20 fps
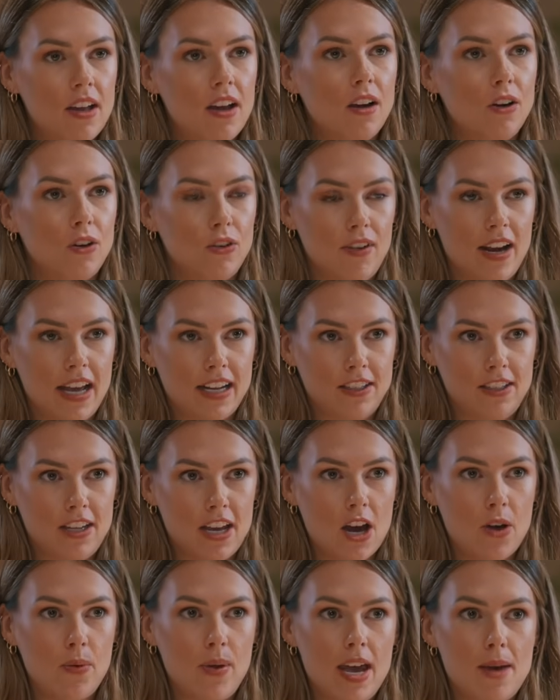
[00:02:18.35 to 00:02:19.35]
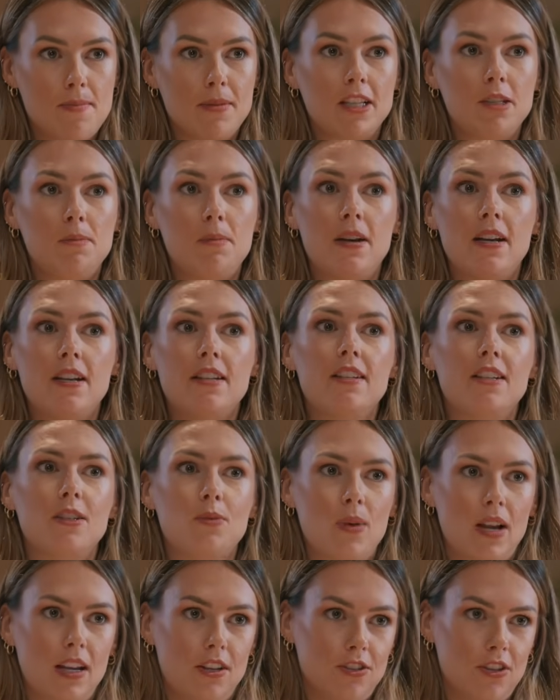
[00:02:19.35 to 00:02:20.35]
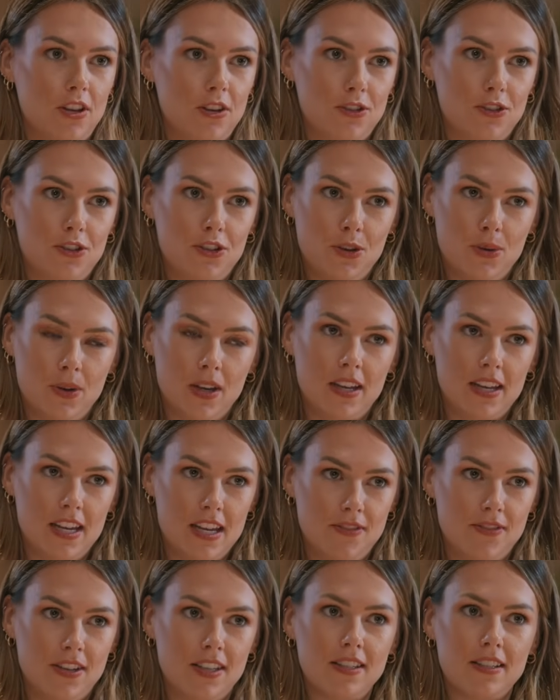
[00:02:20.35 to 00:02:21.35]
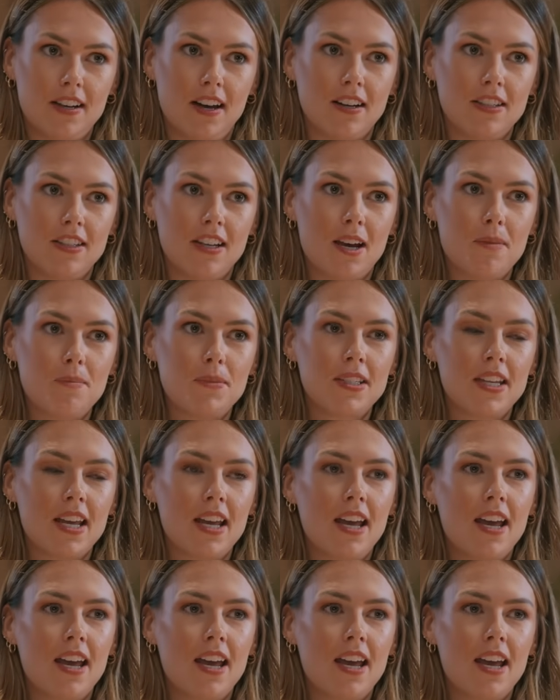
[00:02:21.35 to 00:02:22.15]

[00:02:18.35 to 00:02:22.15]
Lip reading: a lot of legacy OEM experience as well as those newer EV startups.